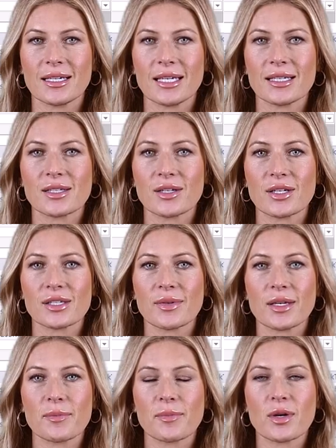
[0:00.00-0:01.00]
it's going to
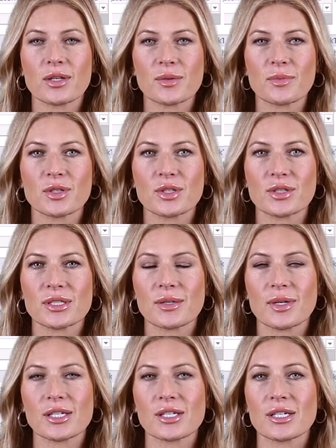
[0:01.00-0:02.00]
be a multiple choice
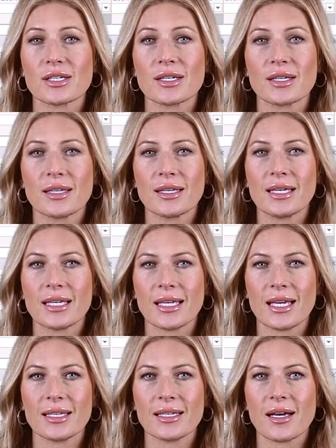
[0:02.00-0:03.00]
question.
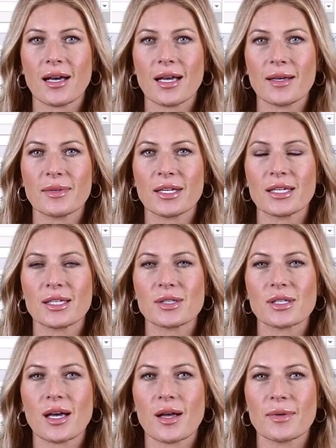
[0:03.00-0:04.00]
Again, I'm going to
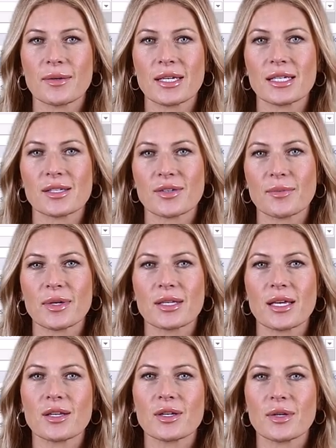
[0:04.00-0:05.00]
use copy-paste from
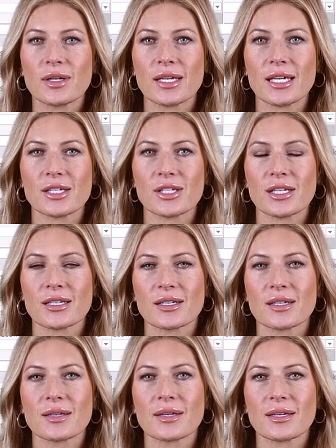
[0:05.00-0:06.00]
another location
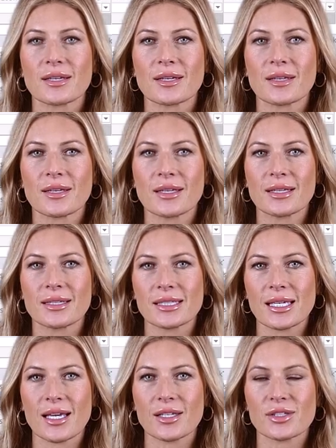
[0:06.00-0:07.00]

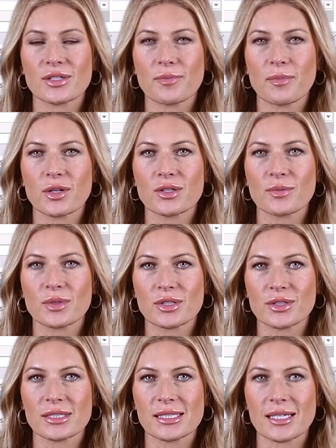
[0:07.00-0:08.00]
to enter the multiple
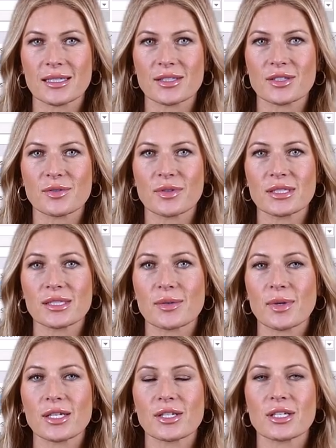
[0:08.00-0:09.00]
choice answers for this
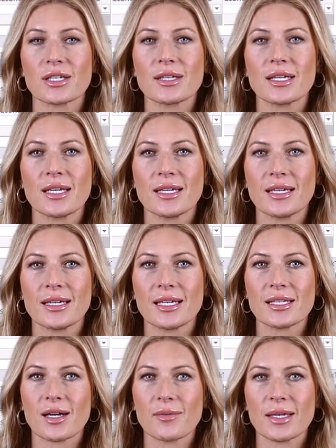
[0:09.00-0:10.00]
question,
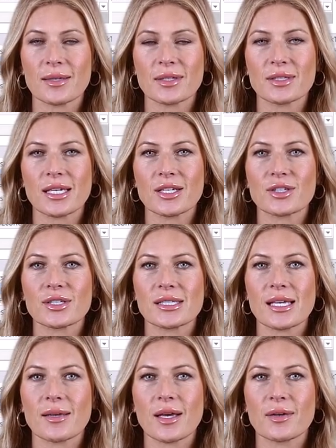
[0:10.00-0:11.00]
and I'll make those
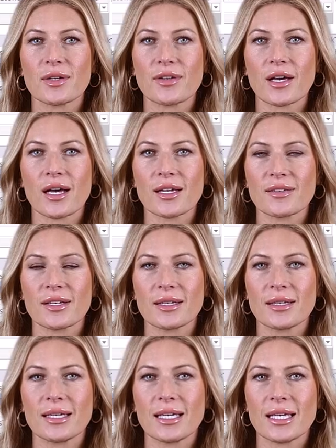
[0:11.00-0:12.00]
entries at level 5.
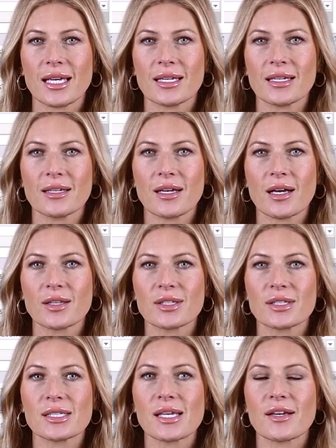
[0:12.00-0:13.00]
Again, I'll
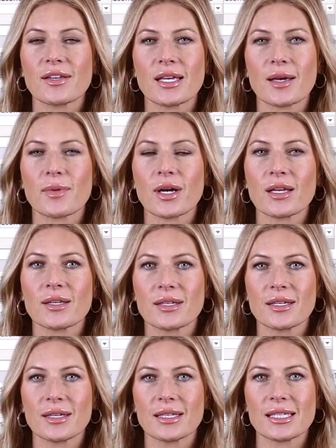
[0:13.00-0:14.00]
do this off camera
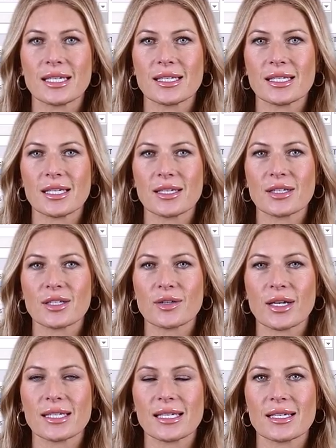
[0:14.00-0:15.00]
to indicate the
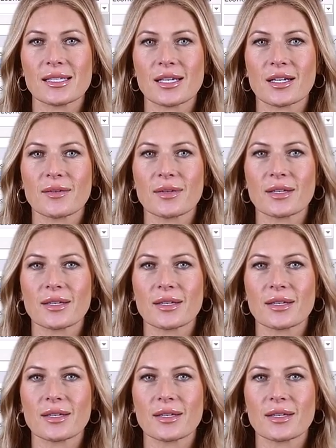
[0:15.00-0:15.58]
correct answer.